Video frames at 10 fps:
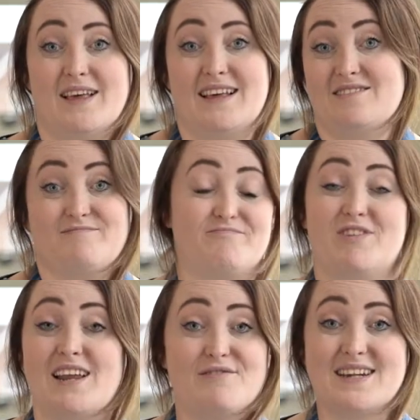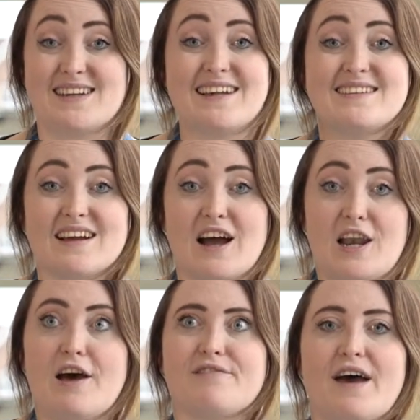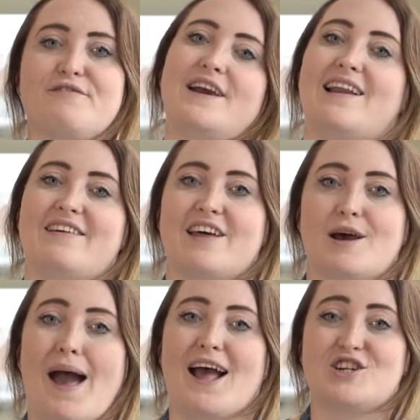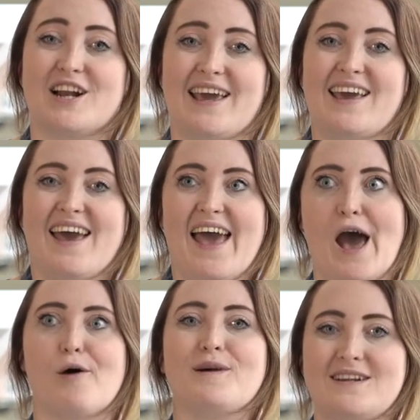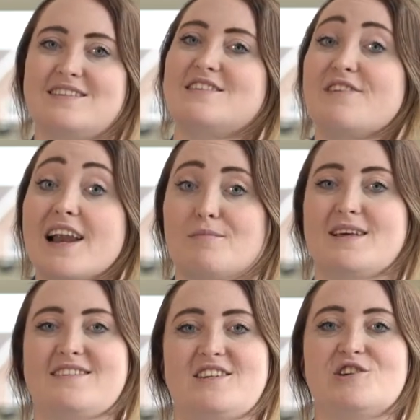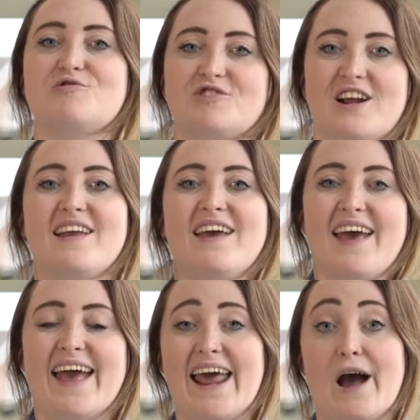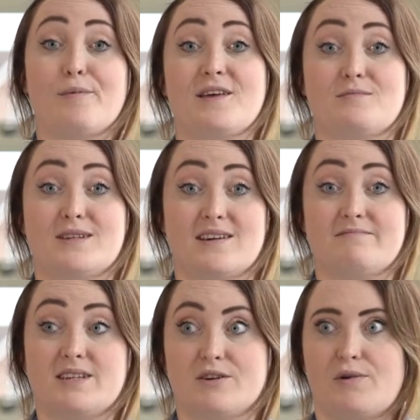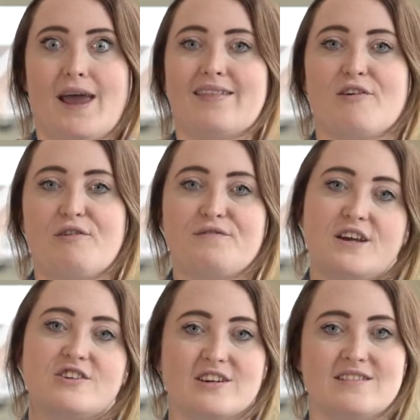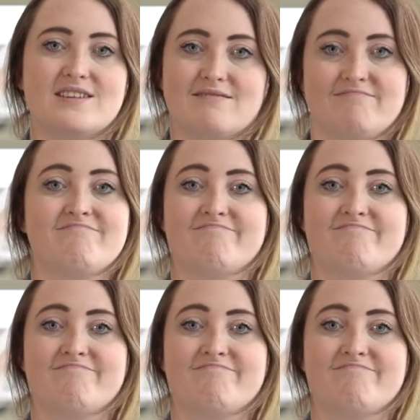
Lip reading: it's really fantastic. I love that feeling that I'm actually helping to develop these children and helping them to create their own futures.